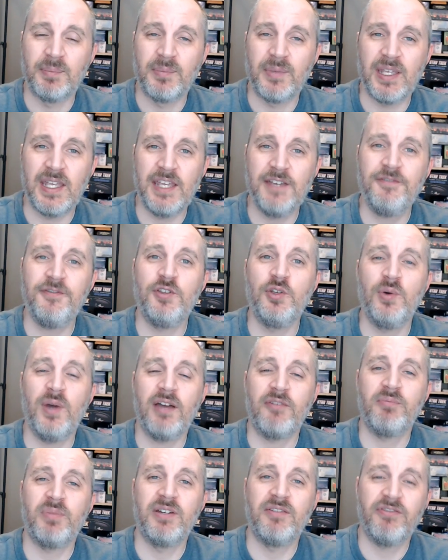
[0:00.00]
If you
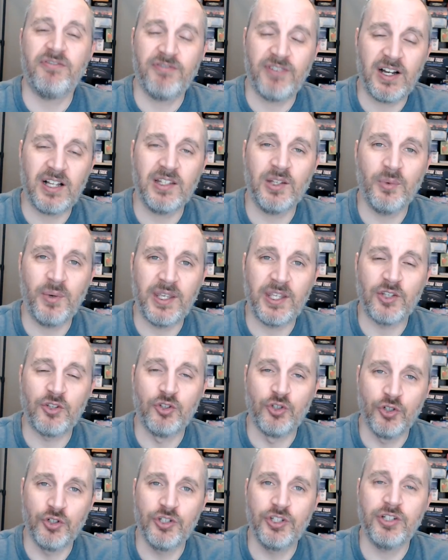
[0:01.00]
have been following
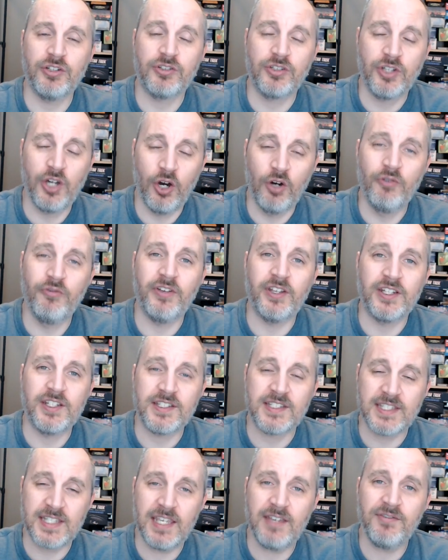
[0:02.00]
good
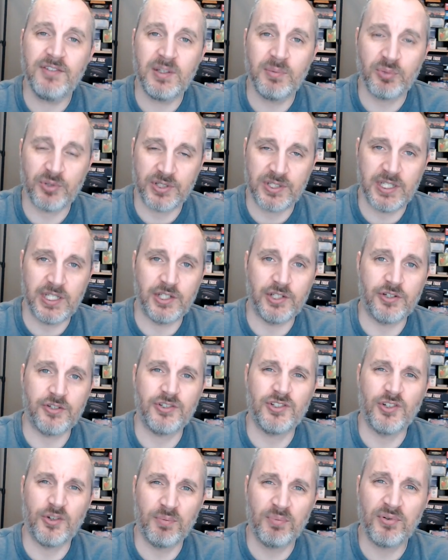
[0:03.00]
COVID safety
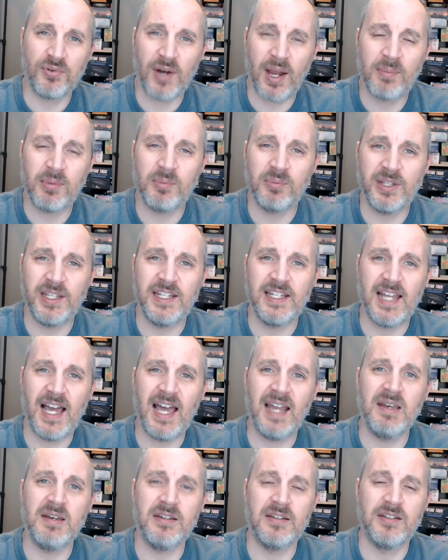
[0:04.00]
procedures, you're probably
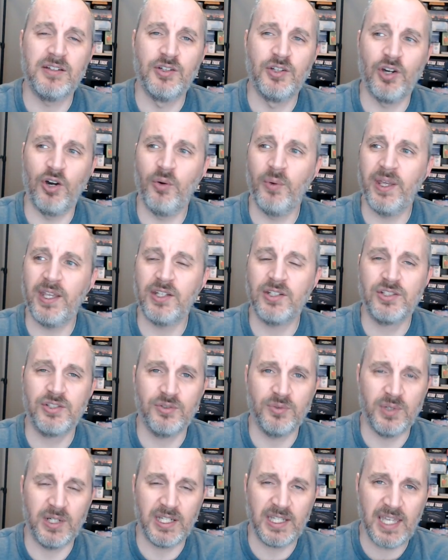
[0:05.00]
not going
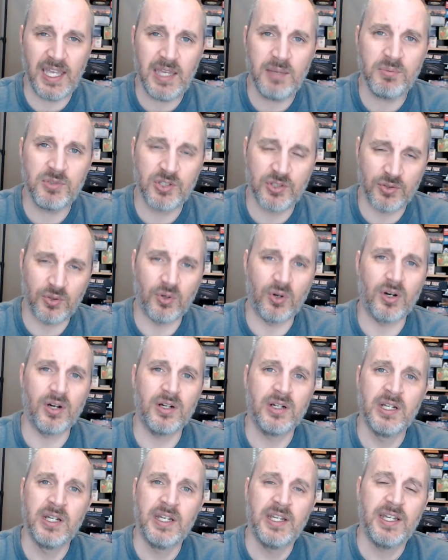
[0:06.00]
to a game
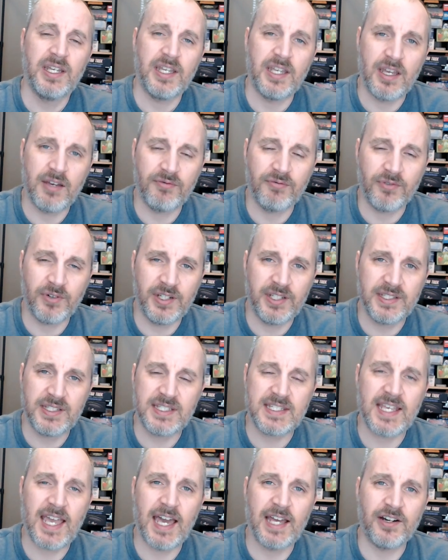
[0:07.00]
store every
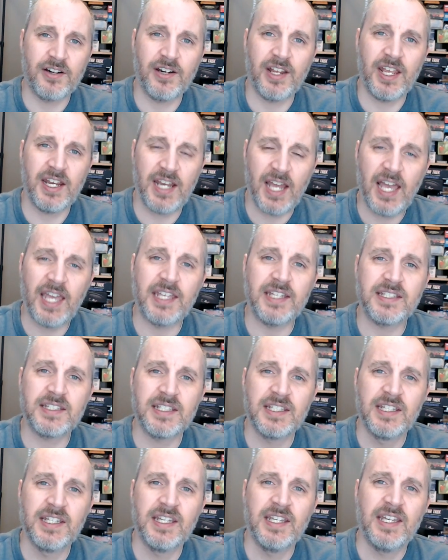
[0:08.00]
Saturday
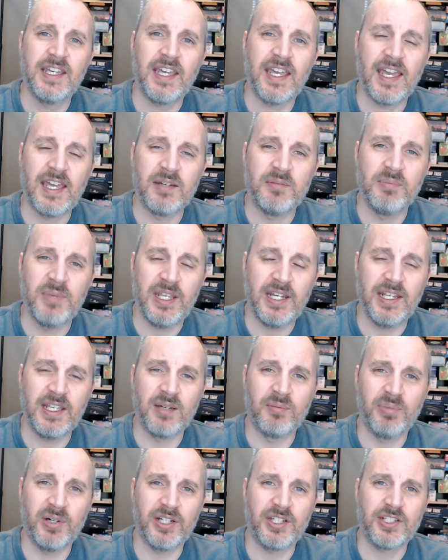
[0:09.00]
night and
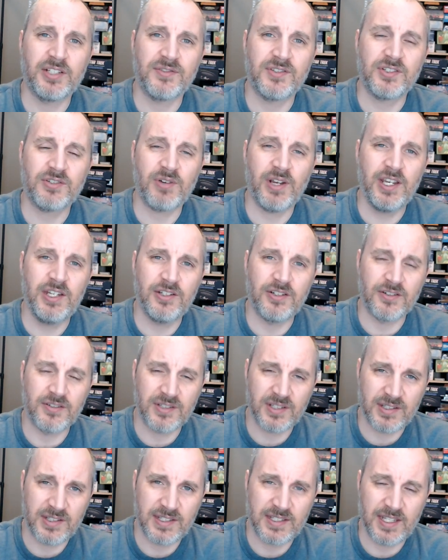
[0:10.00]
meeting a bunch of
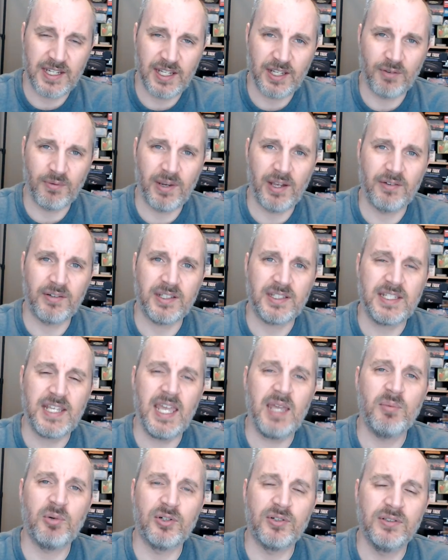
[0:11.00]
strangers and sitting around a
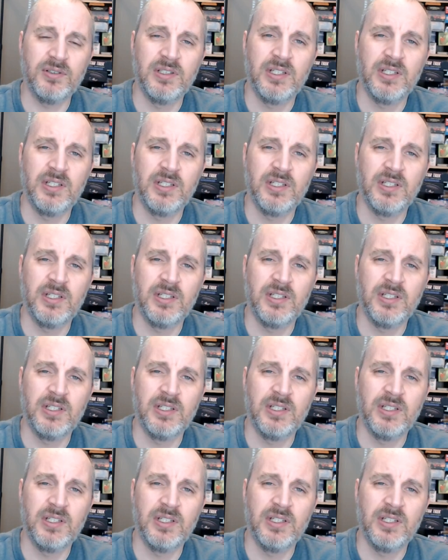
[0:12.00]
table